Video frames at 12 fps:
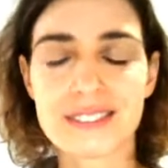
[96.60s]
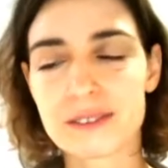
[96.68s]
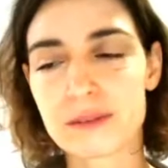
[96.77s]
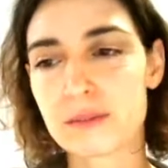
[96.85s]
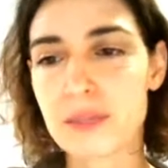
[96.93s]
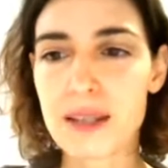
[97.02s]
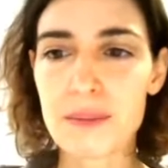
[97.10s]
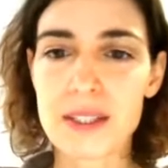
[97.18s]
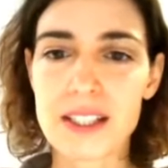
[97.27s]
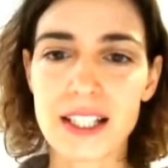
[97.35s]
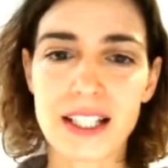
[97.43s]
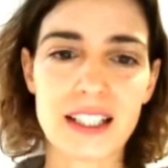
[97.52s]

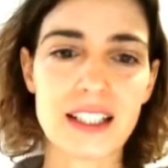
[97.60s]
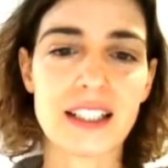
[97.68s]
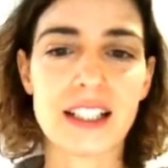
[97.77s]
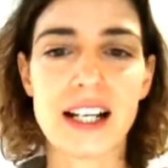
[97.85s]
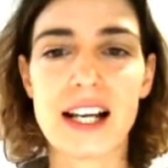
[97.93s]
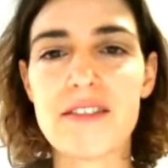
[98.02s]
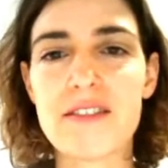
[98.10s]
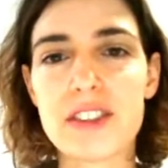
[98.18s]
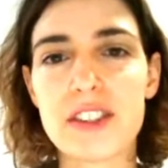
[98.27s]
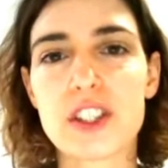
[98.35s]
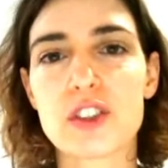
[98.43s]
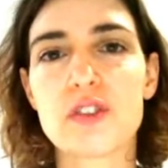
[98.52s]
maybe a, a,
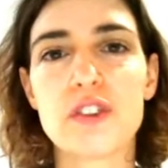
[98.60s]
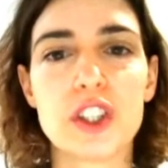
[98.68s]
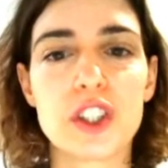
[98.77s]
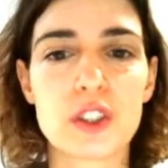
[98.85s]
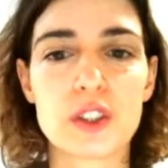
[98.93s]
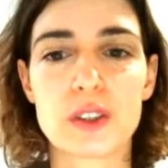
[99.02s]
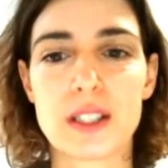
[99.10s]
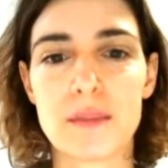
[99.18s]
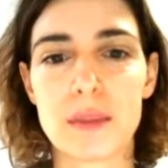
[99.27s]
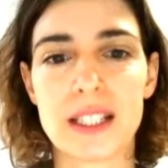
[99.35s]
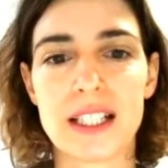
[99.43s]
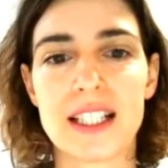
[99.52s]
heavier feel to it
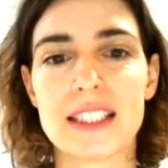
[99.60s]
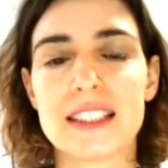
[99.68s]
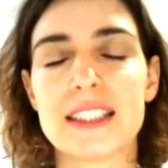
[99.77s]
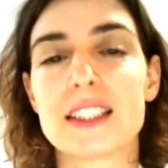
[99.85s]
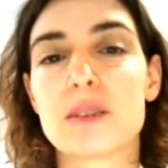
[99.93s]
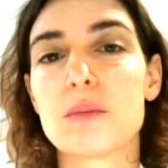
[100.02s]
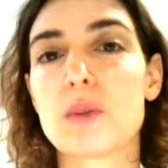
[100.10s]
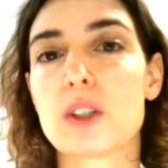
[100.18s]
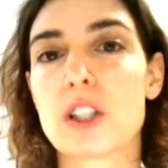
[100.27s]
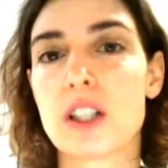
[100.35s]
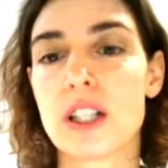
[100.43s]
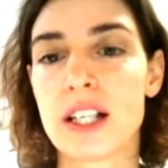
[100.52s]
because it's
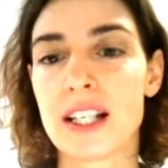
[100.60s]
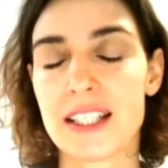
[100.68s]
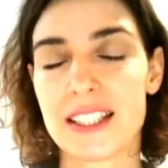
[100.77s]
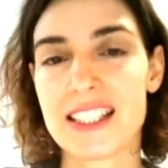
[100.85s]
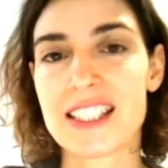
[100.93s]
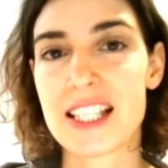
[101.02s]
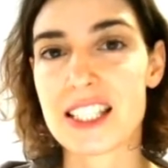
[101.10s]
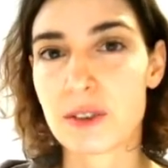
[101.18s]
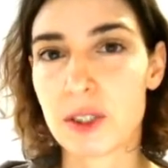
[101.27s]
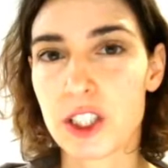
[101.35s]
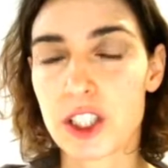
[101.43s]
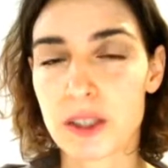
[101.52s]
more the
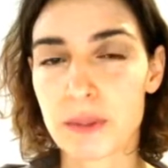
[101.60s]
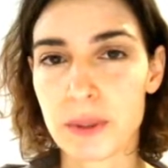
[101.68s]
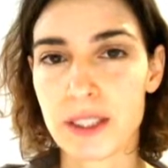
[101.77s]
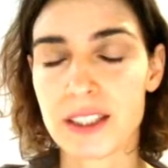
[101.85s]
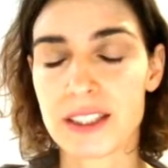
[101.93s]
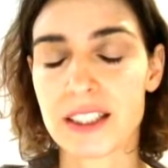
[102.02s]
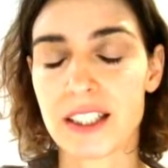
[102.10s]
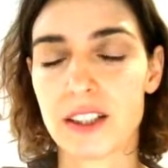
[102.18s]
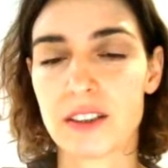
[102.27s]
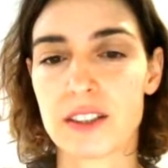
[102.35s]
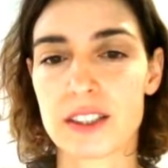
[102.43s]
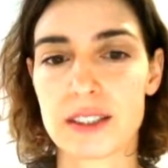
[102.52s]
sesquiterpenes that
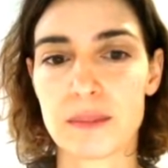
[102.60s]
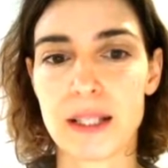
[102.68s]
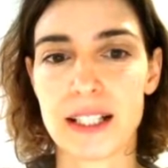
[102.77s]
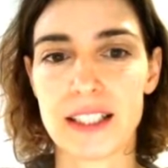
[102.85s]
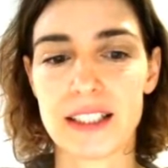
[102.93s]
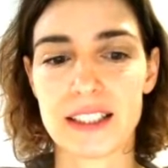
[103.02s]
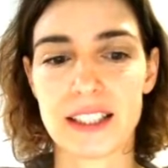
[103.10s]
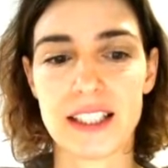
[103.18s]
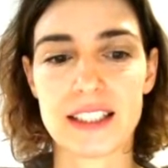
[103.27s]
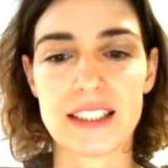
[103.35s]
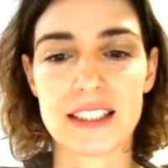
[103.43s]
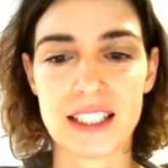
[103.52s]
you're smelling.
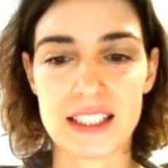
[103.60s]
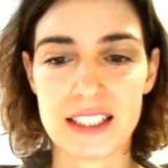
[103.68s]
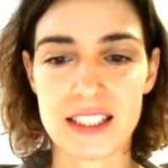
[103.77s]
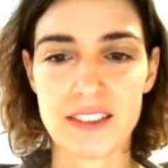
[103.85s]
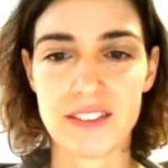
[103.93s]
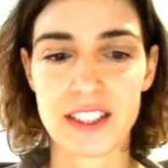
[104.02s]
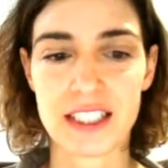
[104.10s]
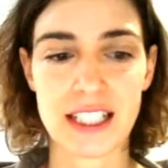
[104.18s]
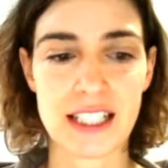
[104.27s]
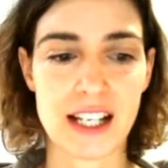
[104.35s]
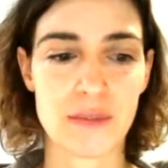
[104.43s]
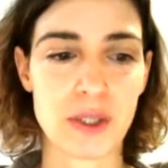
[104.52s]
It's it's a different
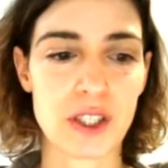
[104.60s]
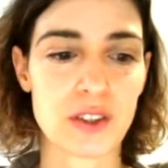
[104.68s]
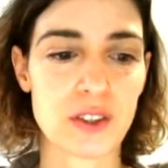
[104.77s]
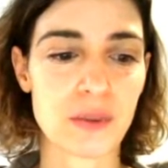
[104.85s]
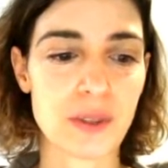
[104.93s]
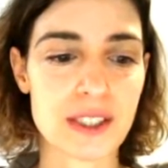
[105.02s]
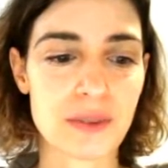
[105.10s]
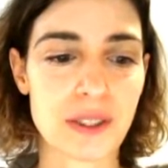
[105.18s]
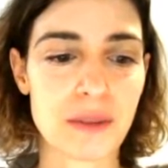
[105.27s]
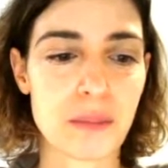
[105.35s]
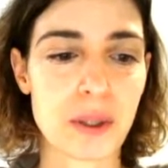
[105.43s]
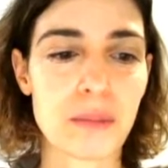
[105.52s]
dynamic. So the ones
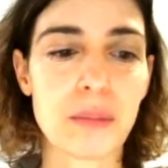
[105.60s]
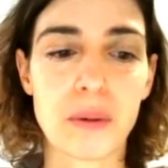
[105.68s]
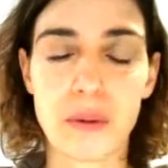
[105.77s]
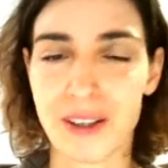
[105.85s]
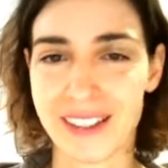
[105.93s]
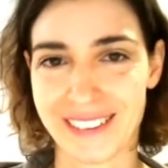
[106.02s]
with purple